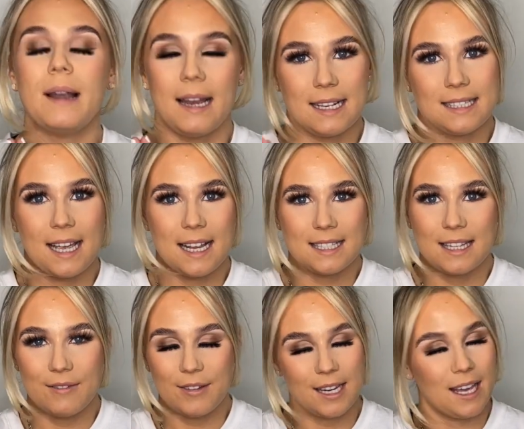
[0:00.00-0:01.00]
let's get into the
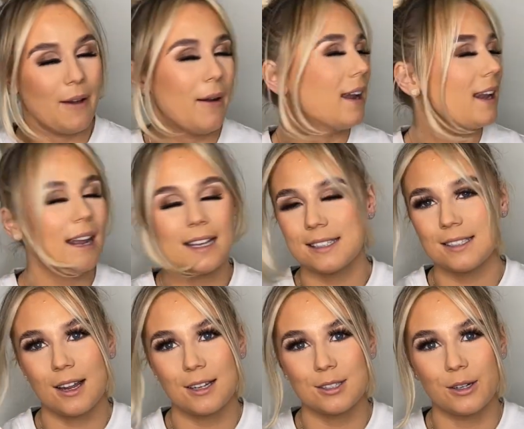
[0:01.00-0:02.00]
video and let's
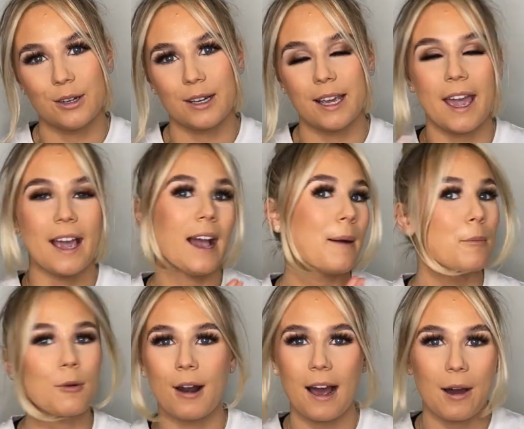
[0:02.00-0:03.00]
start talking
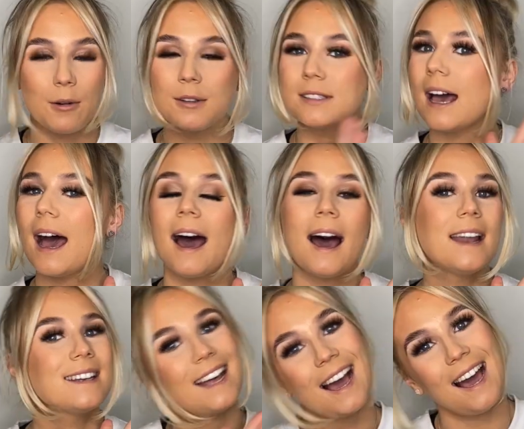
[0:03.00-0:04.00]
brows
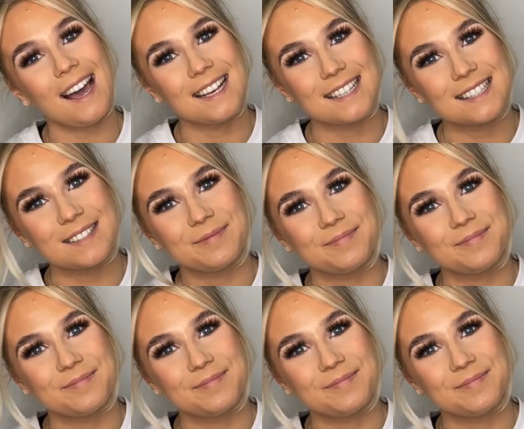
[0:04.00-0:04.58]
and eyes.